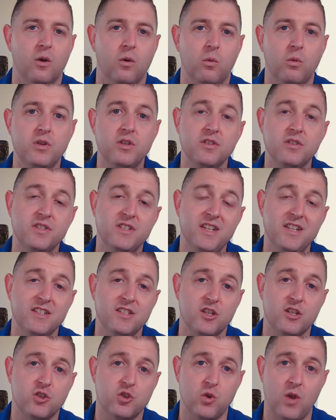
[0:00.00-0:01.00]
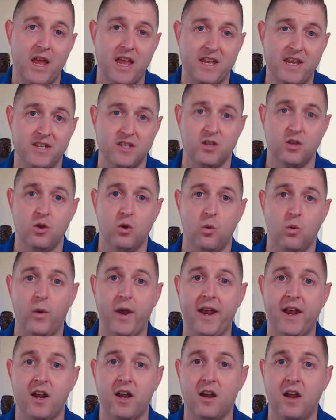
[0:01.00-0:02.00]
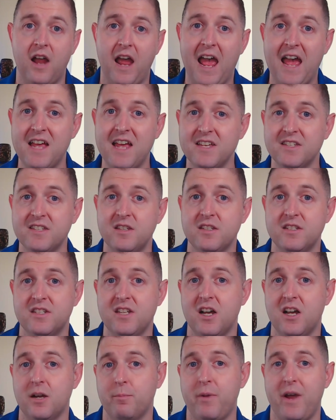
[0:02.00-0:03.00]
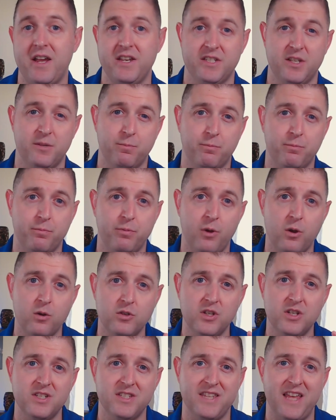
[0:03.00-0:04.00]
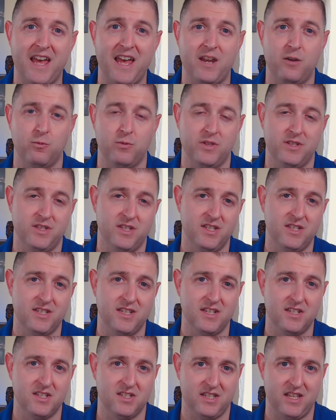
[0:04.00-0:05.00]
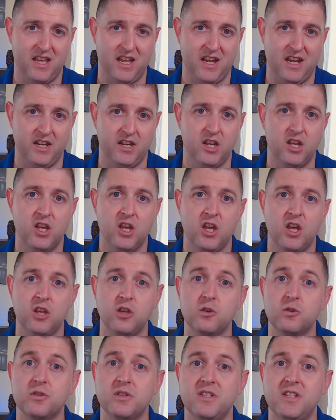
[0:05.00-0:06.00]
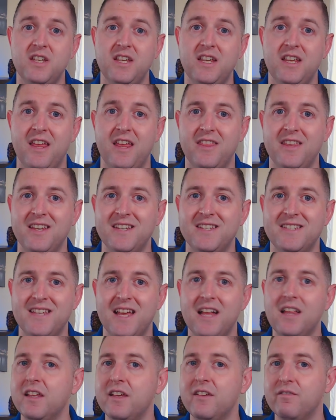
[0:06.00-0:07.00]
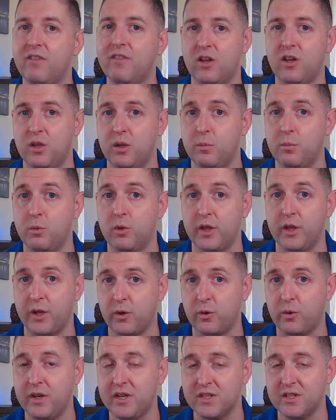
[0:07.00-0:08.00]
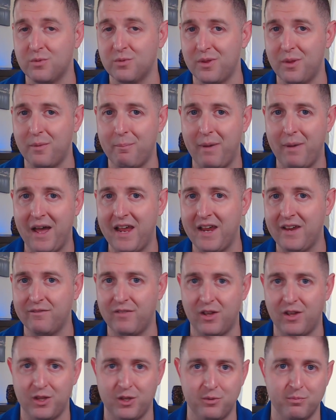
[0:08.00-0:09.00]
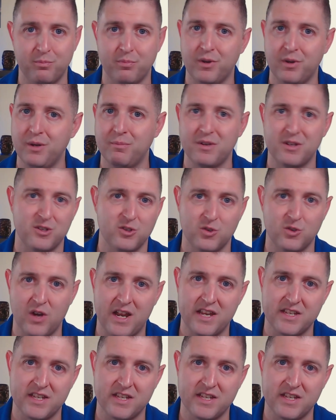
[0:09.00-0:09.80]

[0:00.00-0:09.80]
What you'll see is a trend where as the stock price approaches that resistance line, you'll see the selling volume will increase where the buying volume pretty much dries